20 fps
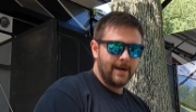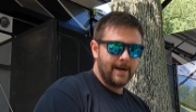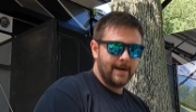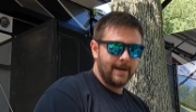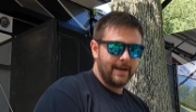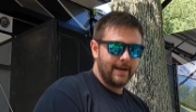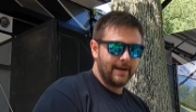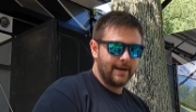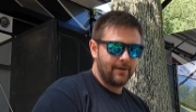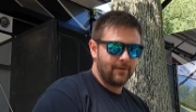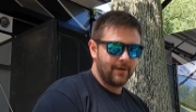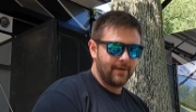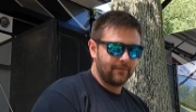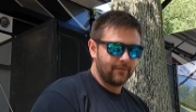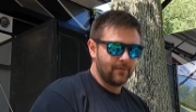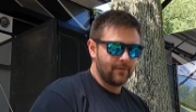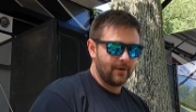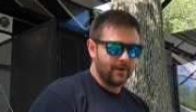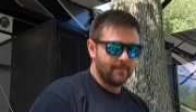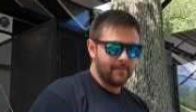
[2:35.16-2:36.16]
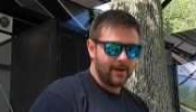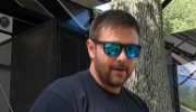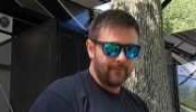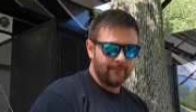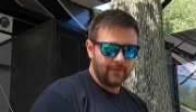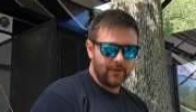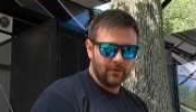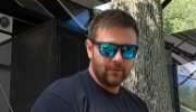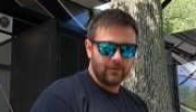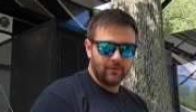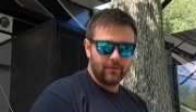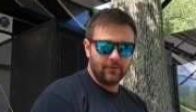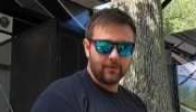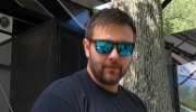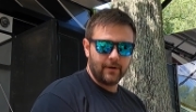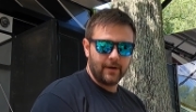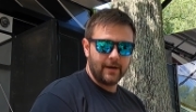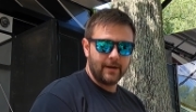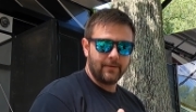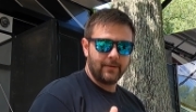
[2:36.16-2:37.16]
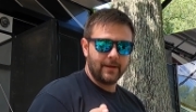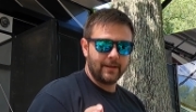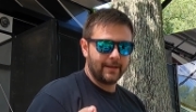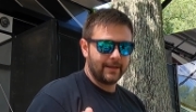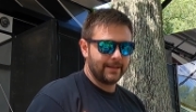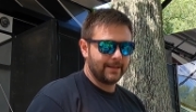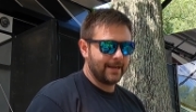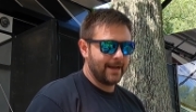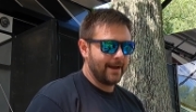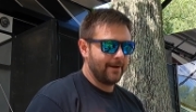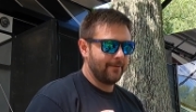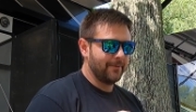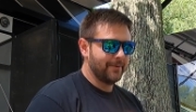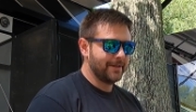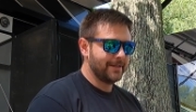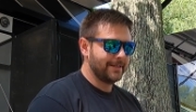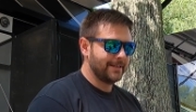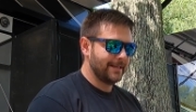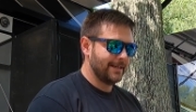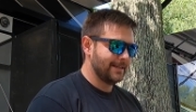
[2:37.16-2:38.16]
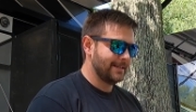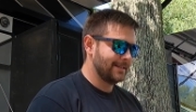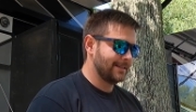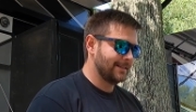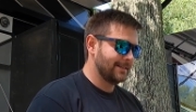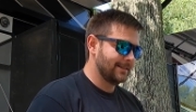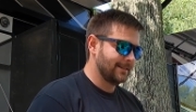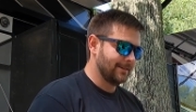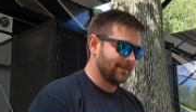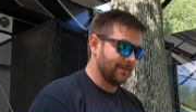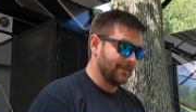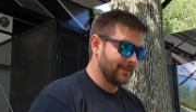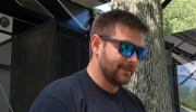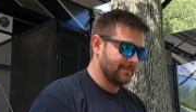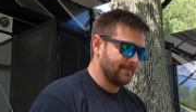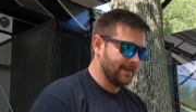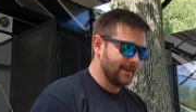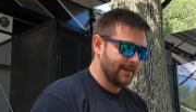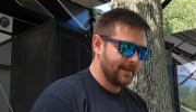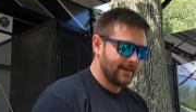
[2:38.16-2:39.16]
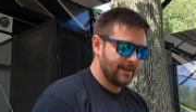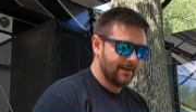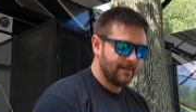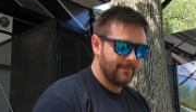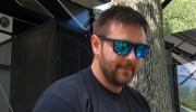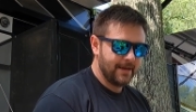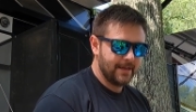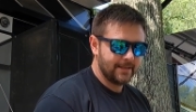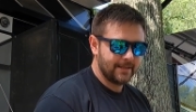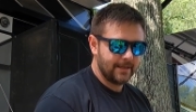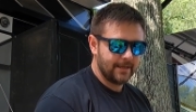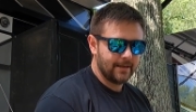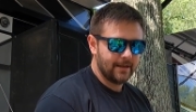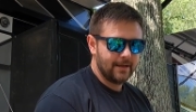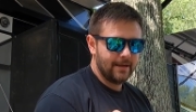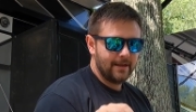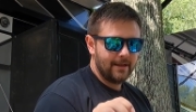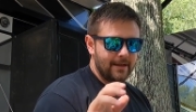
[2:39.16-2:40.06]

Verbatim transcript: Uh, and I don't have to worry about fuel or anything like that, which is going to be amazing